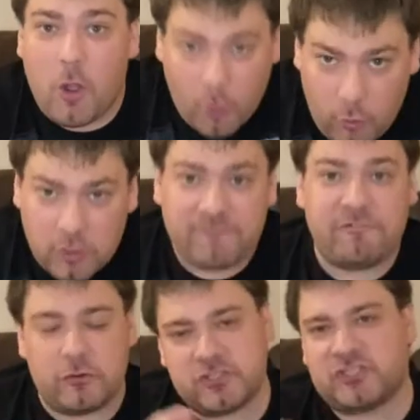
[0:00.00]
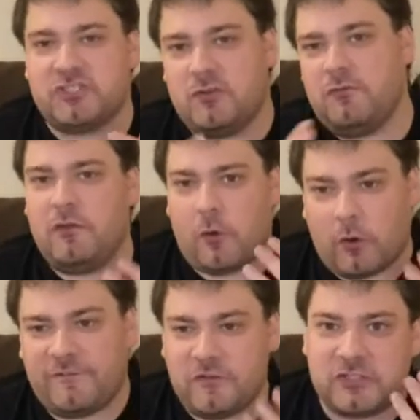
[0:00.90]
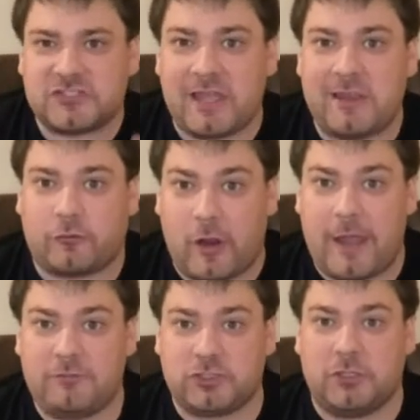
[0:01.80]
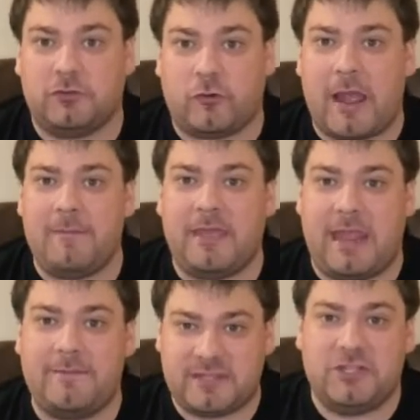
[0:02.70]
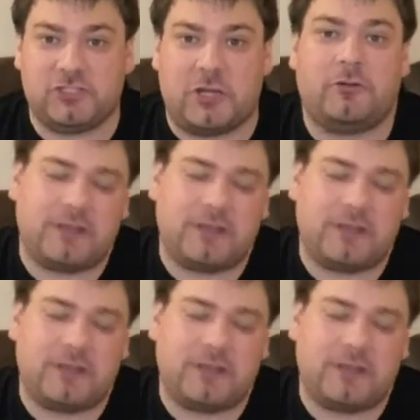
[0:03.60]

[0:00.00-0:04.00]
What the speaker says: Or if you just like crime games in general,